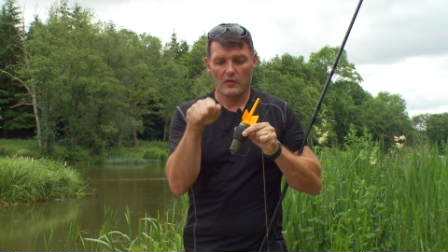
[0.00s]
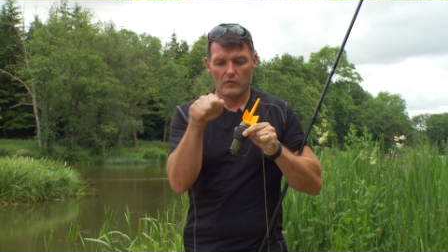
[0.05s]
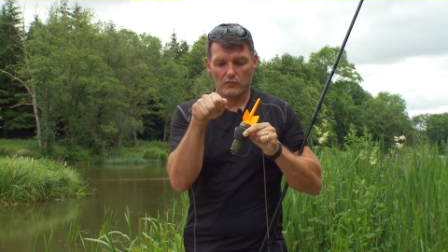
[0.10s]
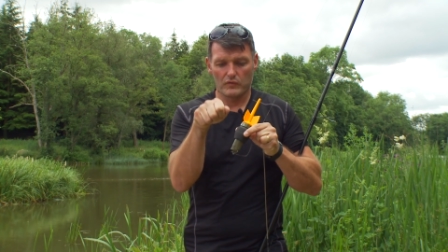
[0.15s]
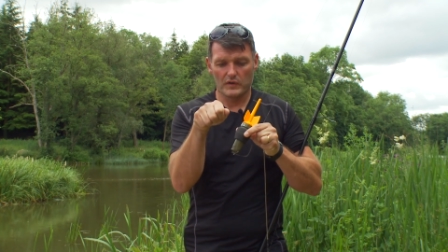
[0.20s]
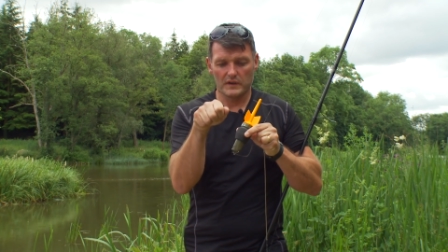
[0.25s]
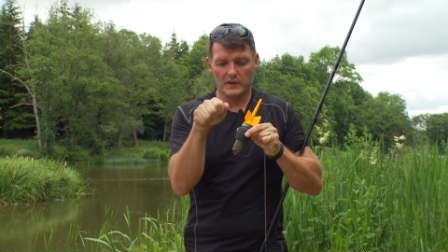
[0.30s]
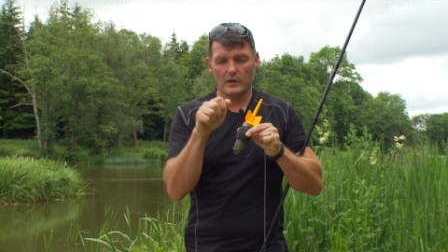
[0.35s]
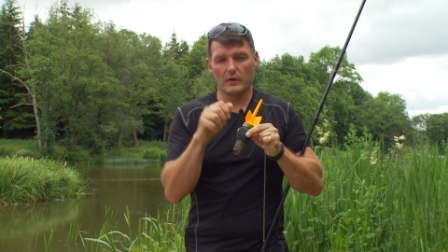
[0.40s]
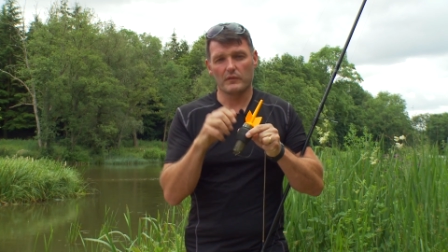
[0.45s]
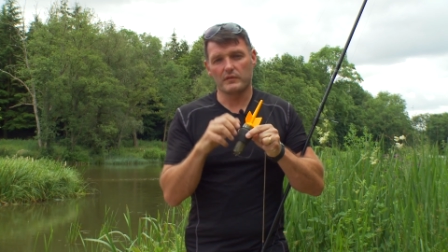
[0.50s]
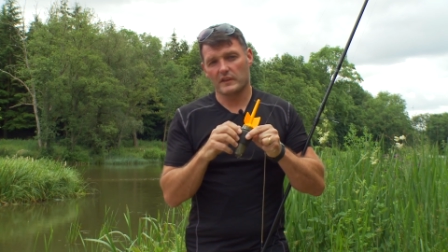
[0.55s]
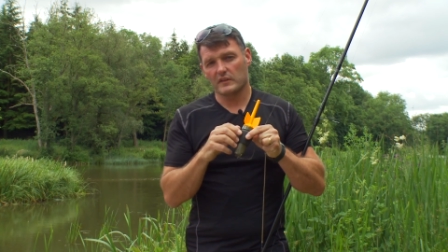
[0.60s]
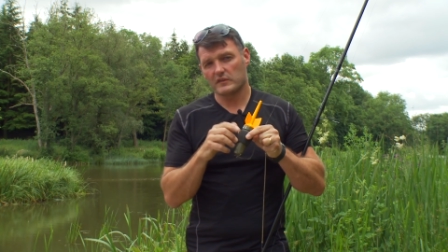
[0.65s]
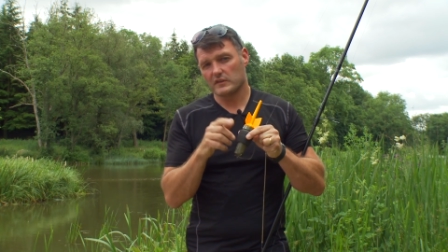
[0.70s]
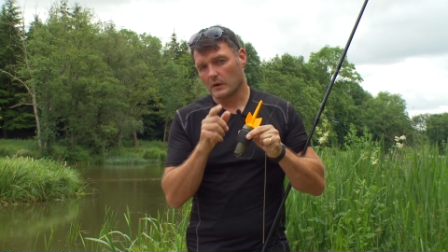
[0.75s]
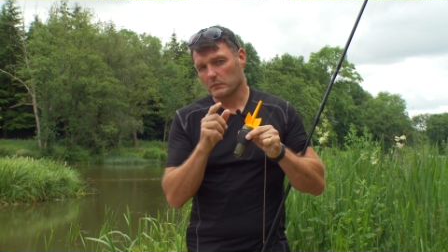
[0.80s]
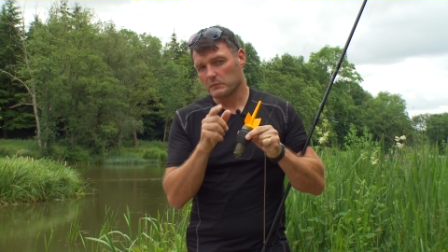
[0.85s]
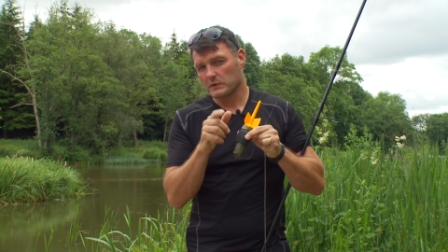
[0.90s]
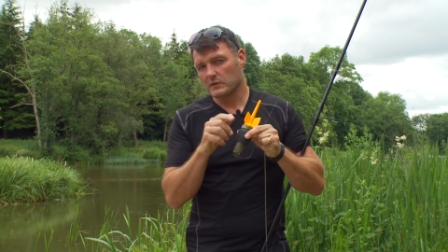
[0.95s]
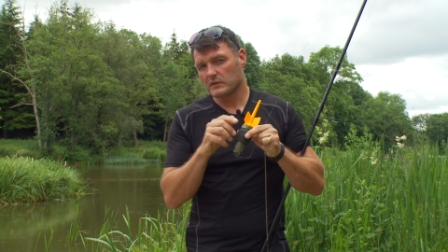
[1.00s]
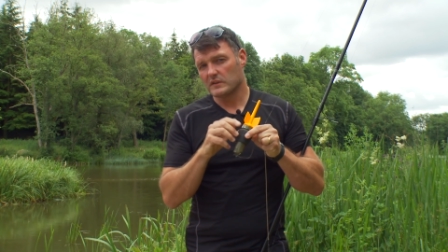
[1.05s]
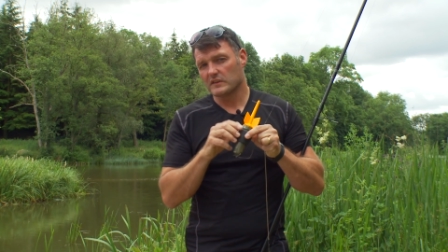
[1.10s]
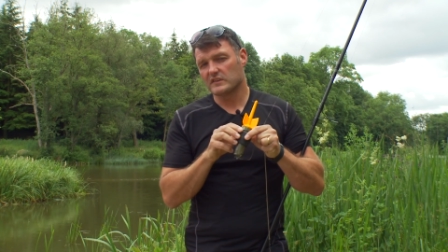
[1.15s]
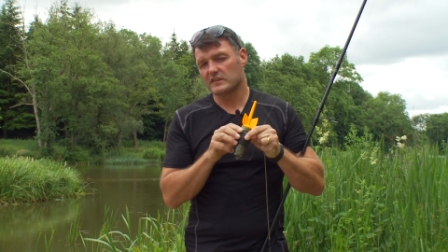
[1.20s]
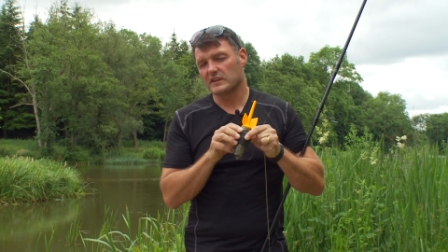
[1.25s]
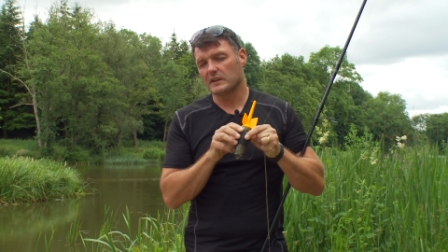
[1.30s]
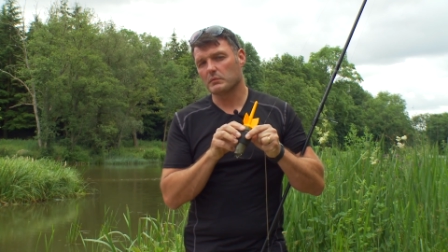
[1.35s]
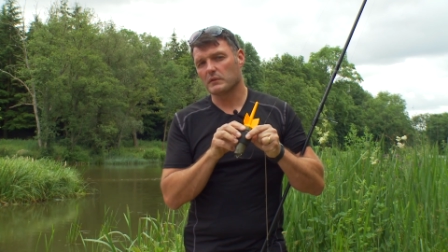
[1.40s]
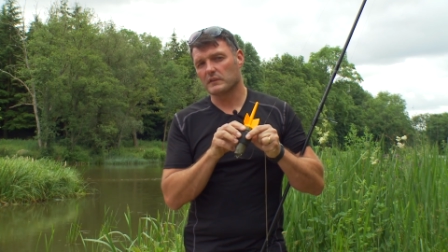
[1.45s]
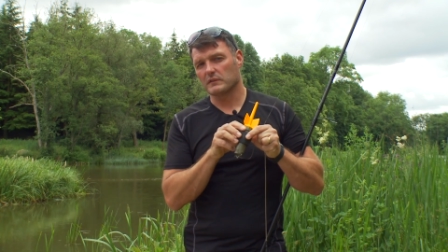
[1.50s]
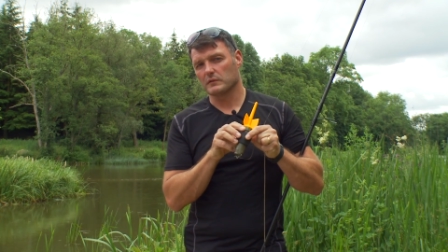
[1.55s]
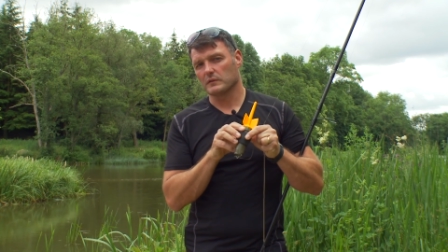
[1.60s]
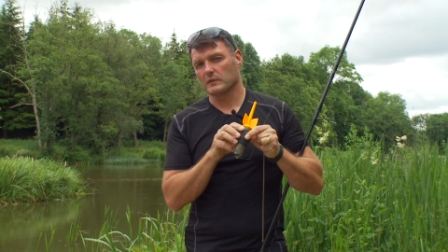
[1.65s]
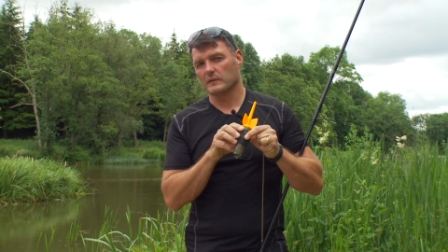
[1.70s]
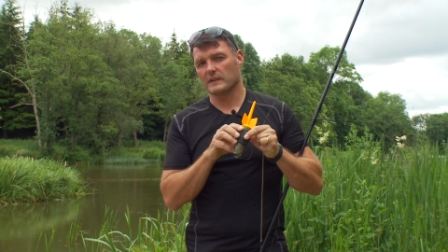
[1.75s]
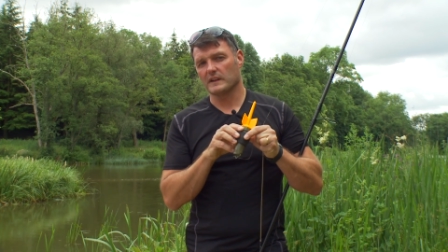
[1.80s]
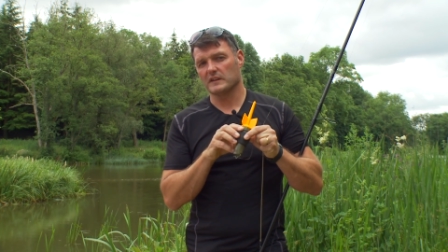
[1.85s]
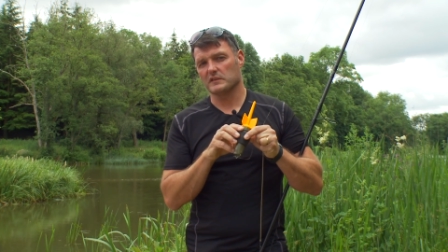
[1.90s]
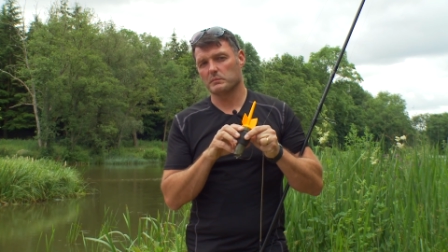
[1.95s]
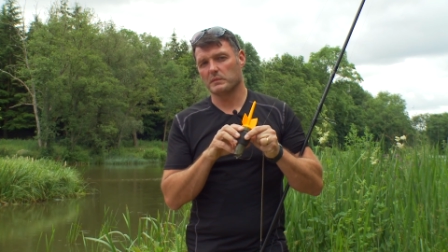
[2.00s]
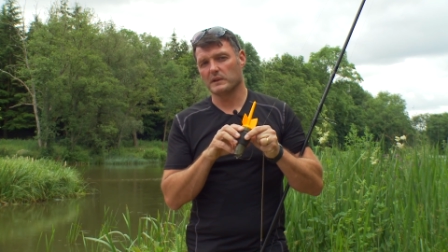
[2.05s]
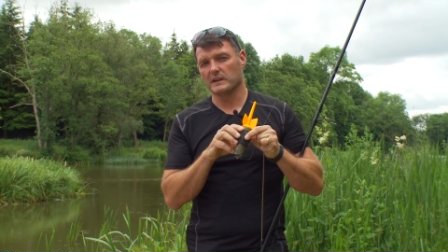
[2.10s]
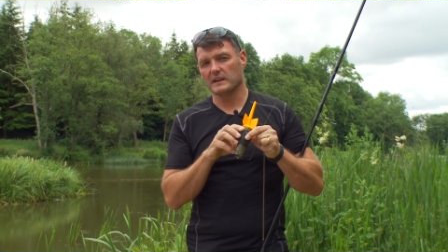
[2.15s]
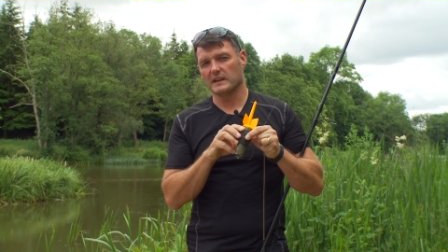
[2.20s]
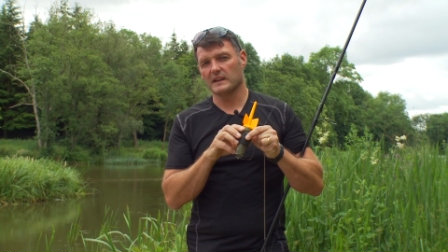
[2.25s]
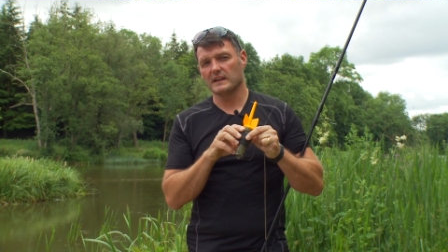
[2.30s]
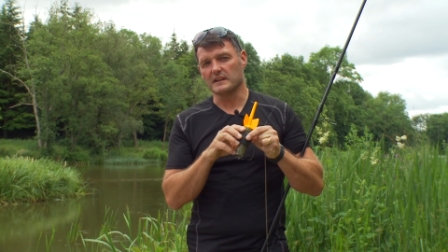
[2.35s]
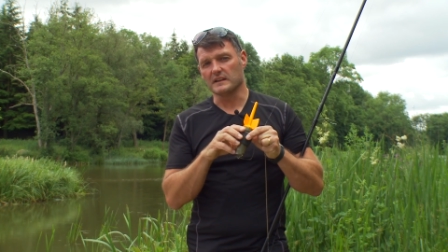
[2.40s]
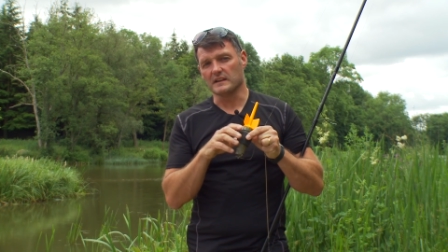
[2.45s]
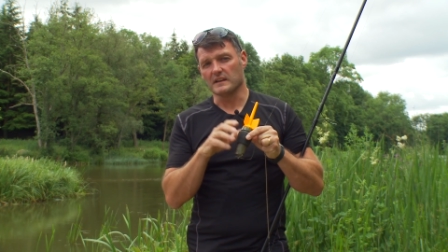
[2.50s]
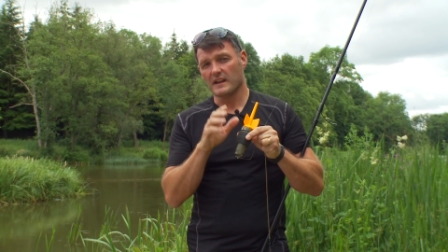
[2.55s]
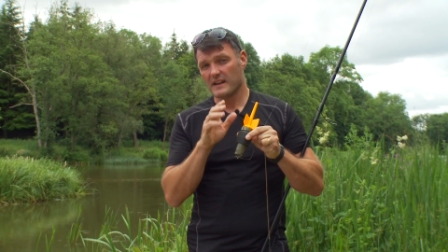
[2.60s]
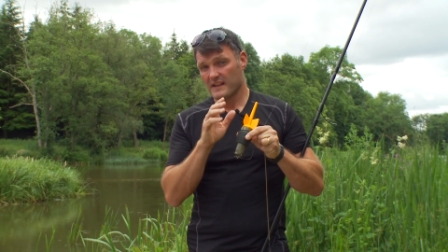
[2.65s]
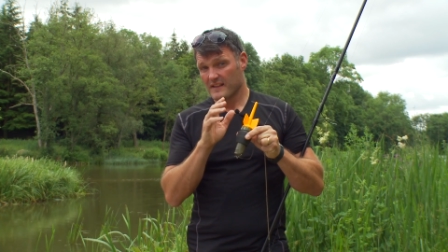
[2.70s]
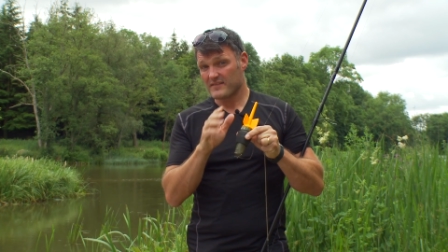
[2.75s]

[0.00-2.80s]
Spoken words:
run it over the top, you can see whether or not that's being eaten.